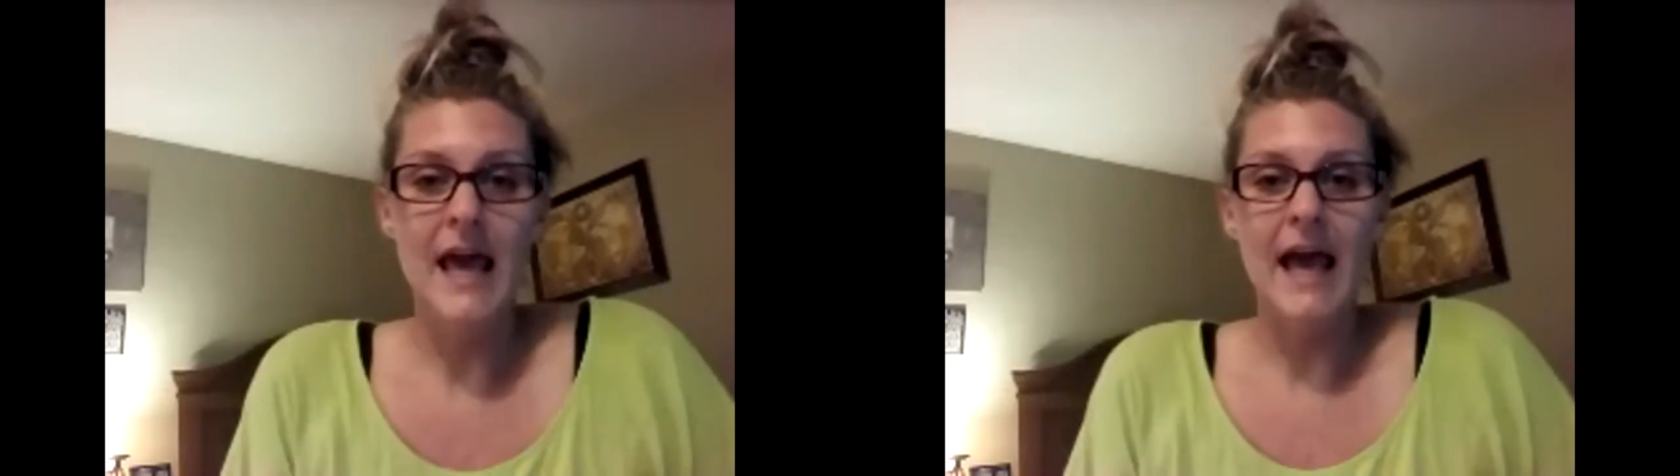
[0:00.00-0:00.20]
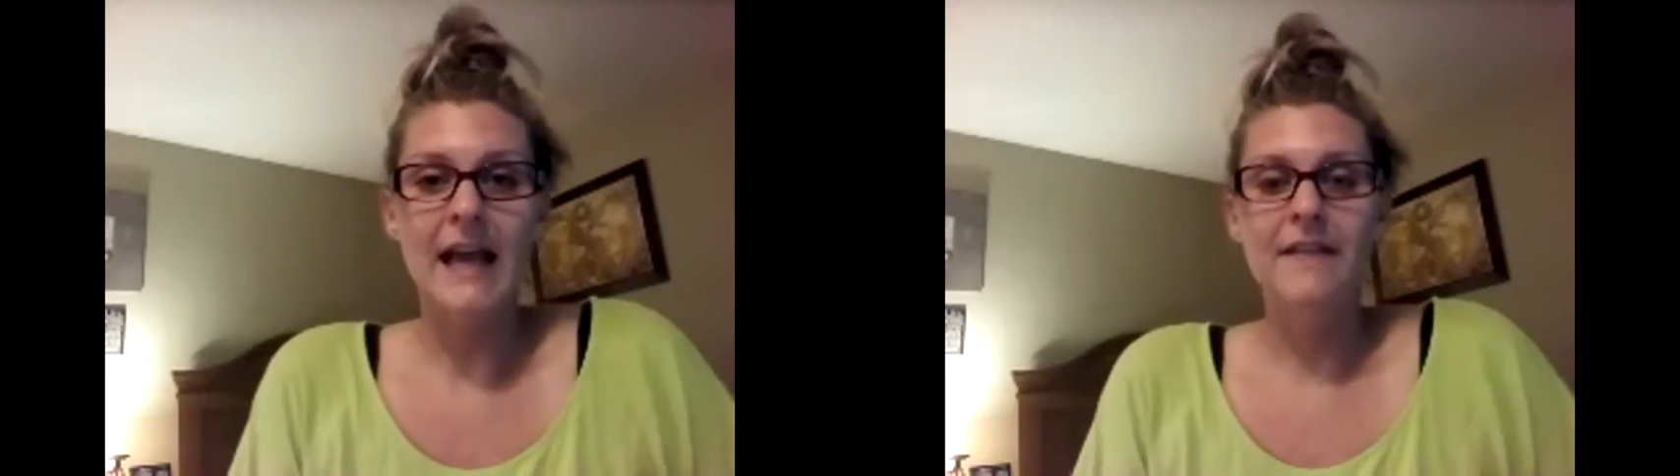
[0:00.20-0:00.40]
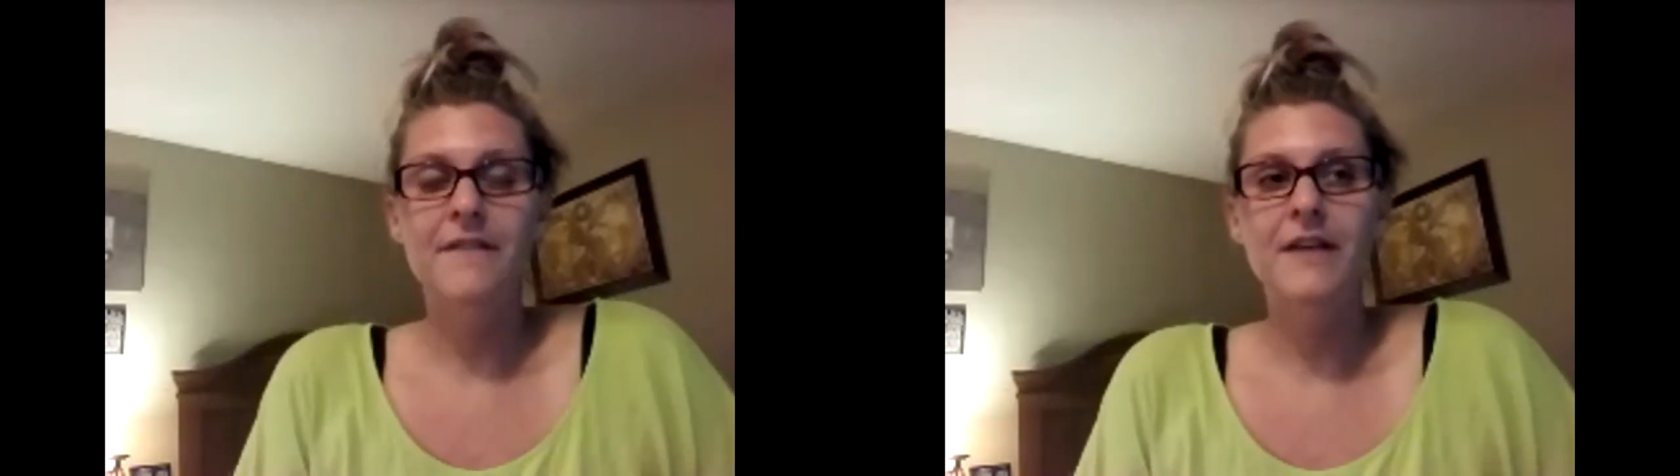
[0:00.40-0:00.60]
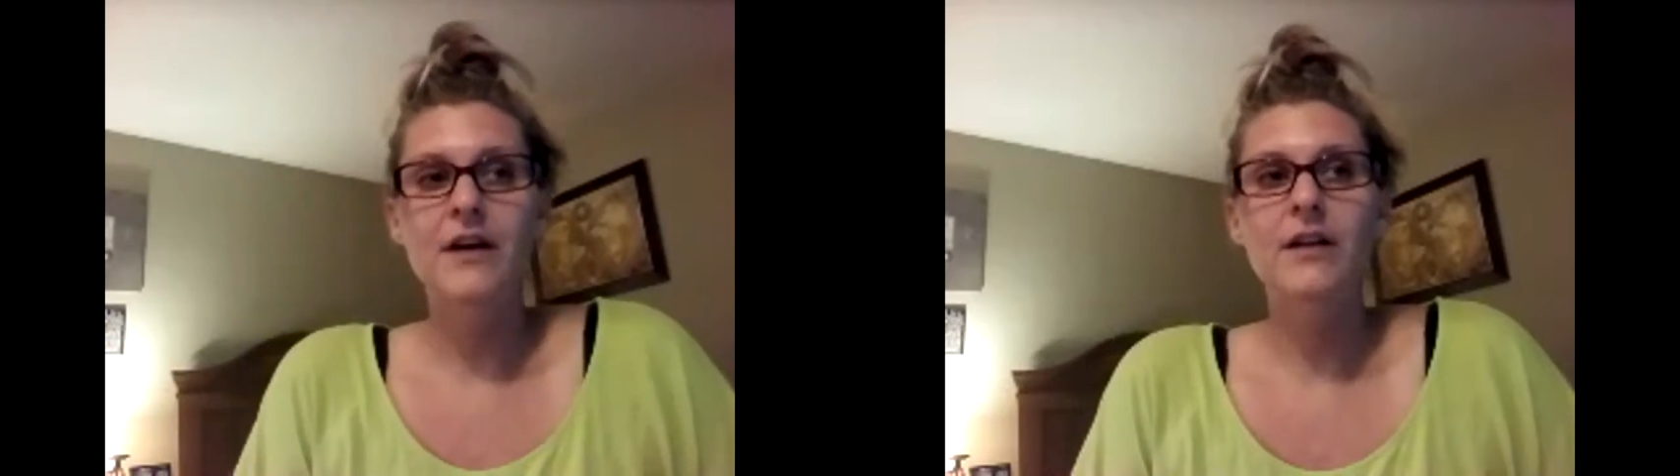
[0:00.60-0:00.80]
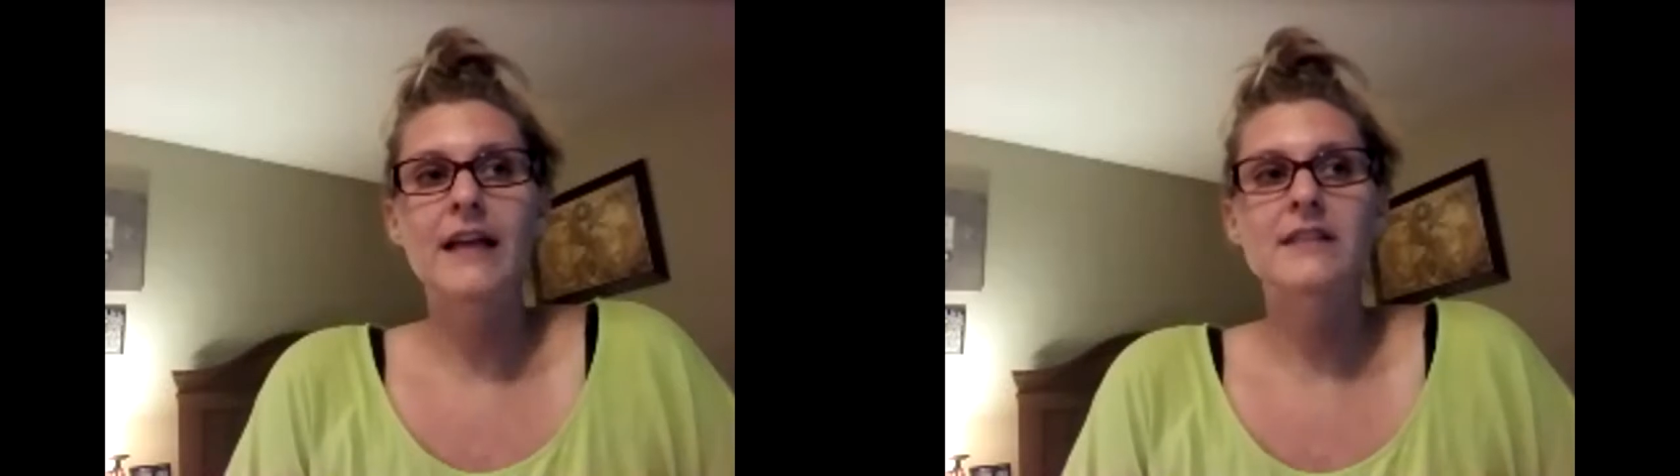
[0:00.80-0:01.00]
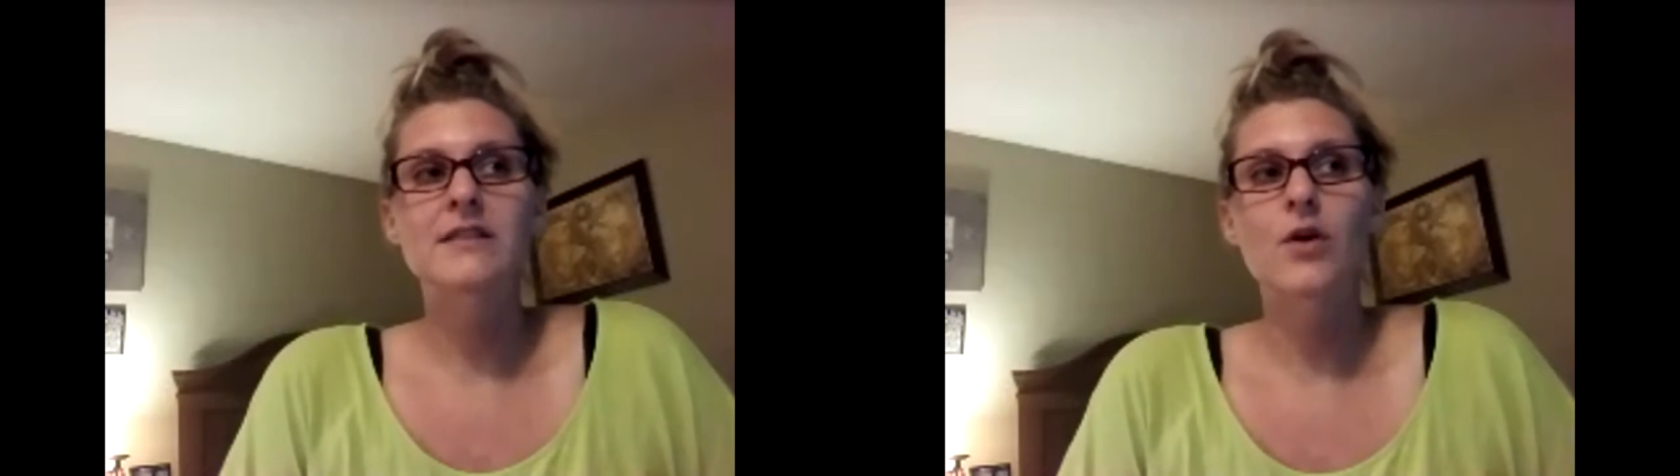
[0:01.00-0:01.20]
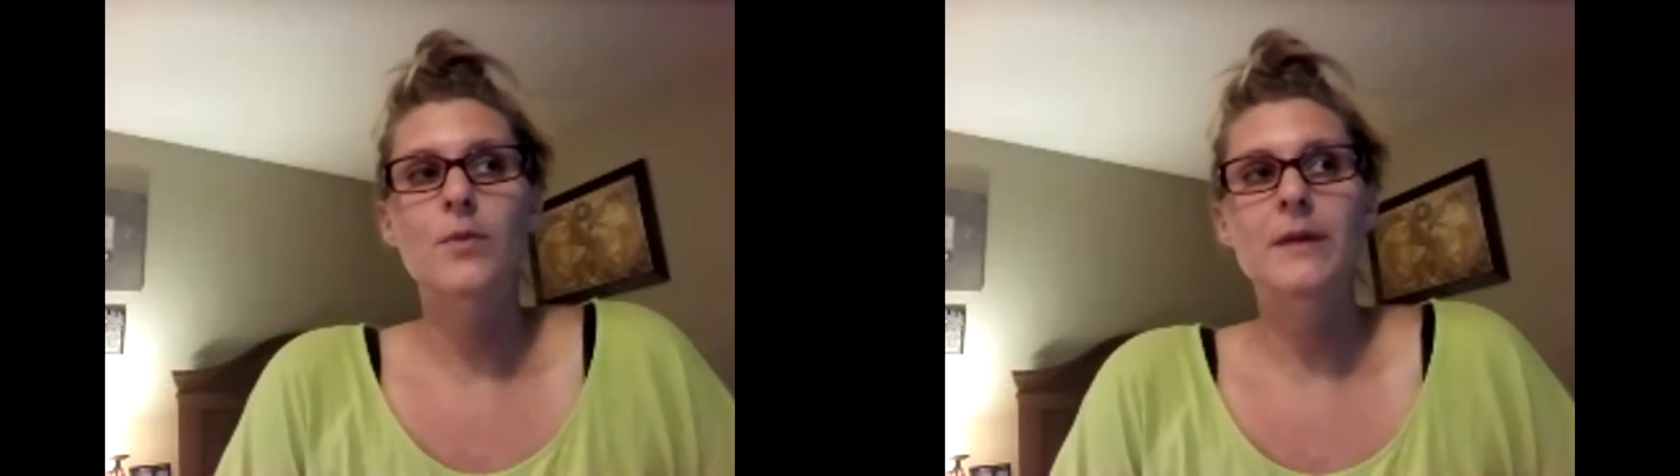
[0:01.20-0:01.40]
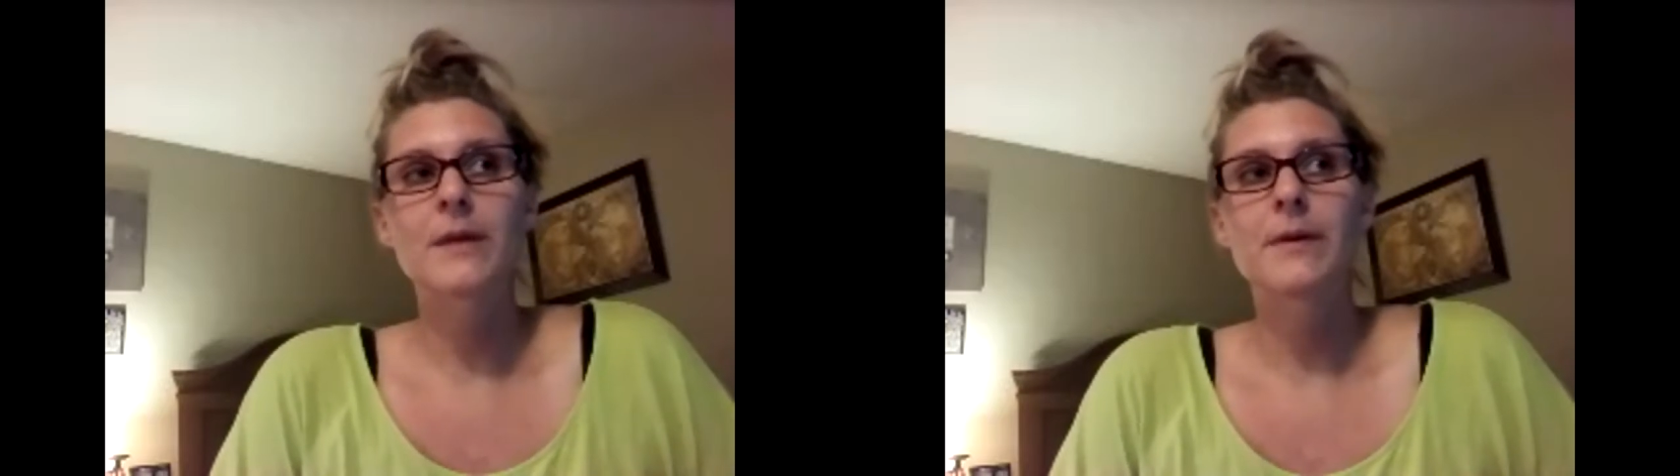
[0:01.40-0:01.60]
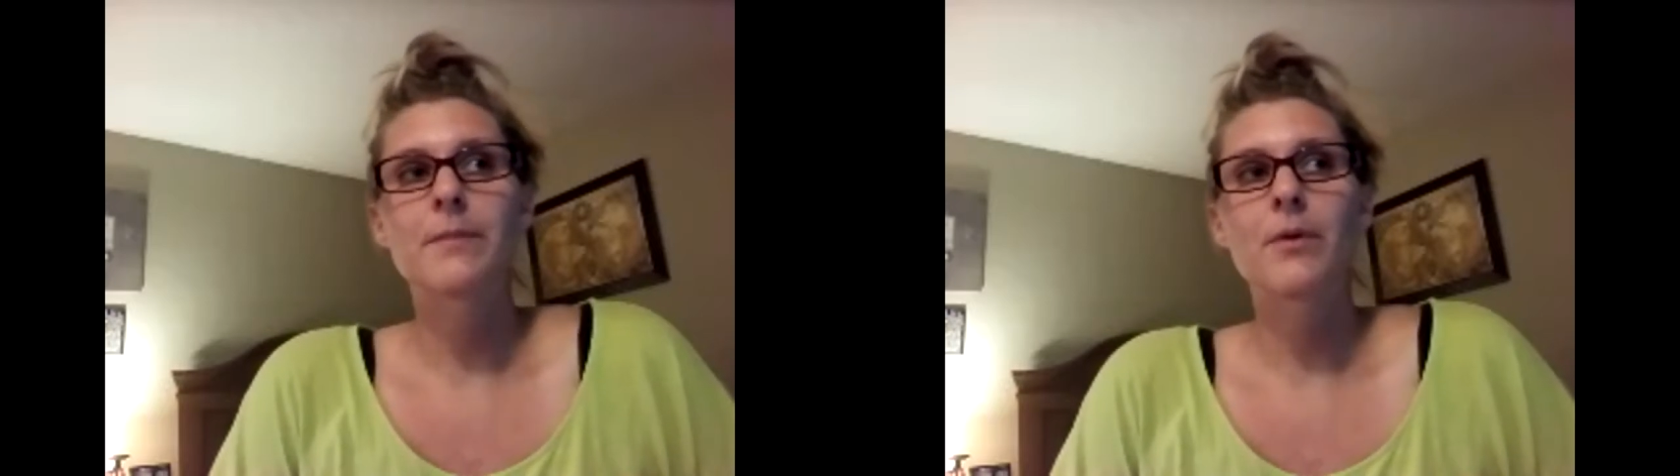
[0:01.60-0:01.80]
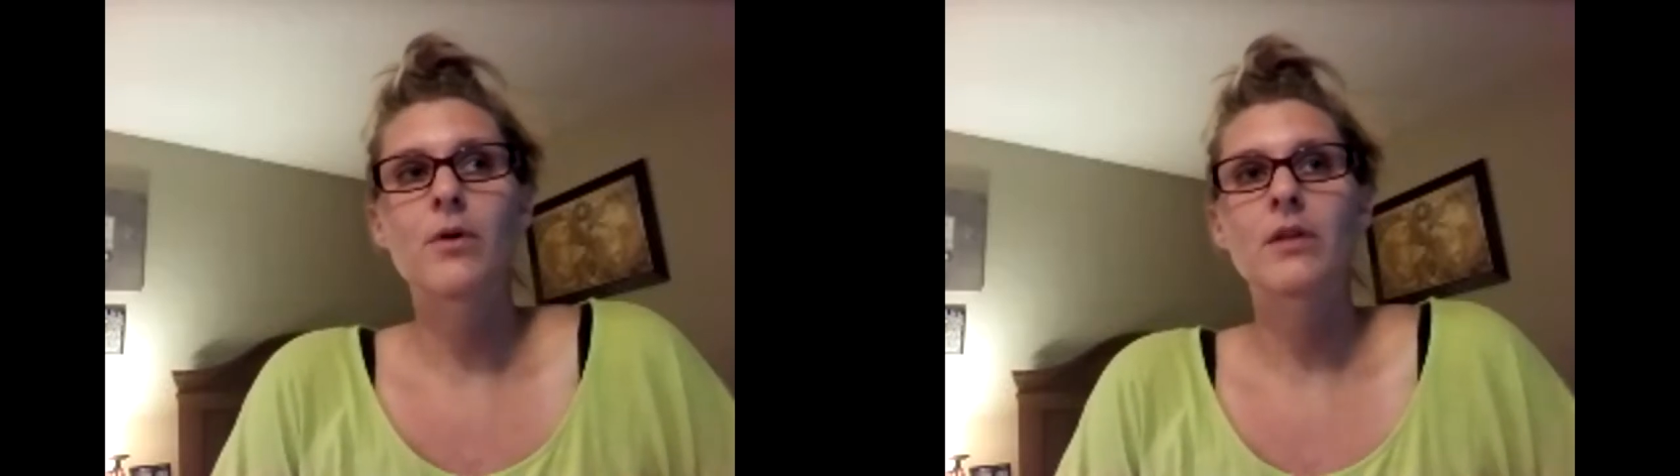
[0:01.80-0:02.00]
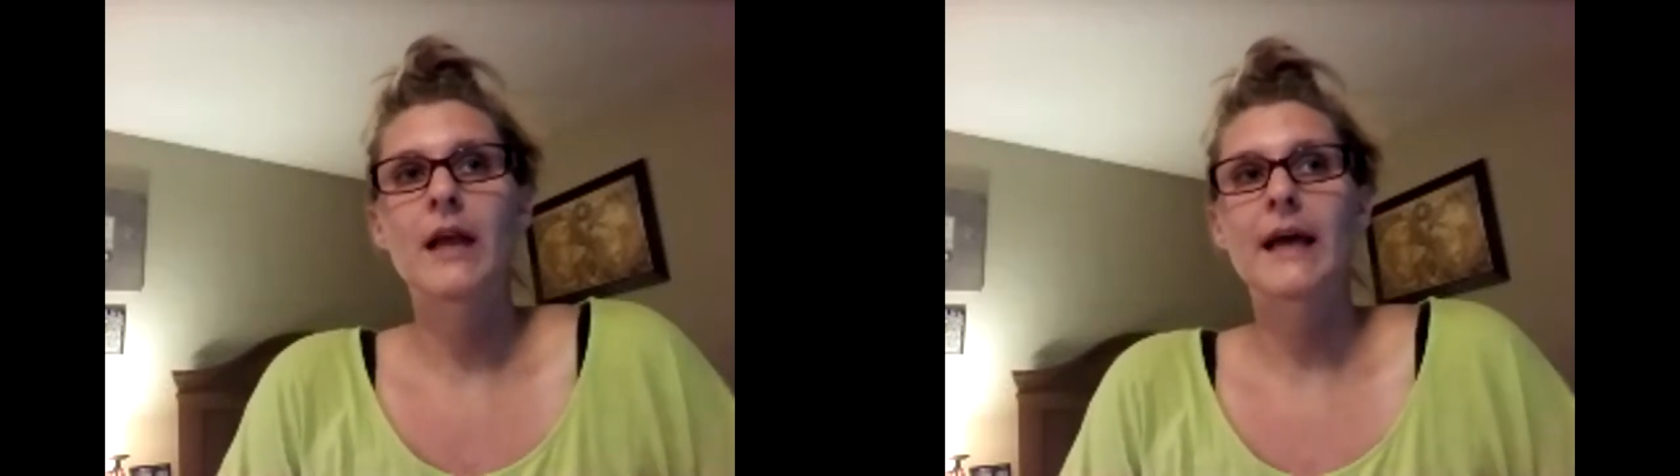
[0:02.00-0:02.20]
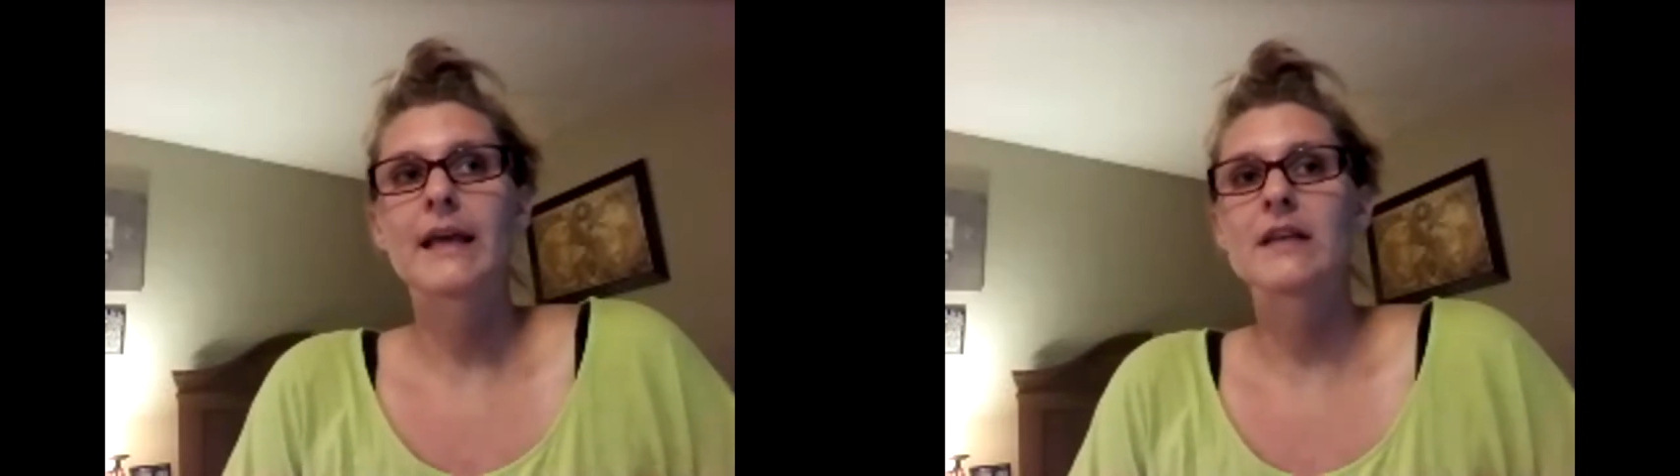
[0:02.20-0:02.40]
And I feel like so many people like